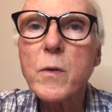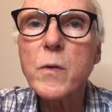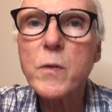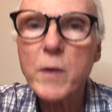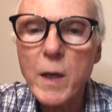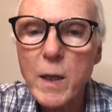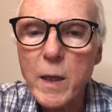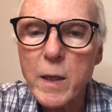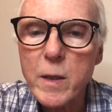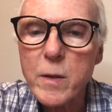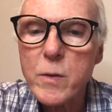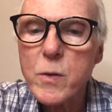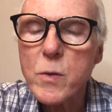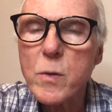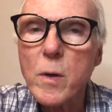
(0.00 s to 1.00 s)
sell it
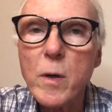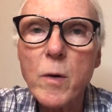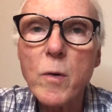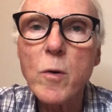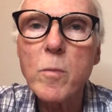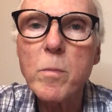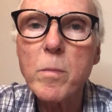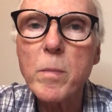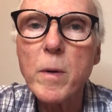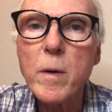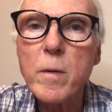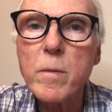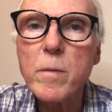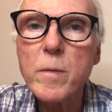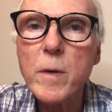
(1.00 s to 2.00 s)
to a group
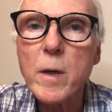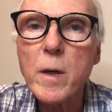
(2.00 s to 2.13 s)
of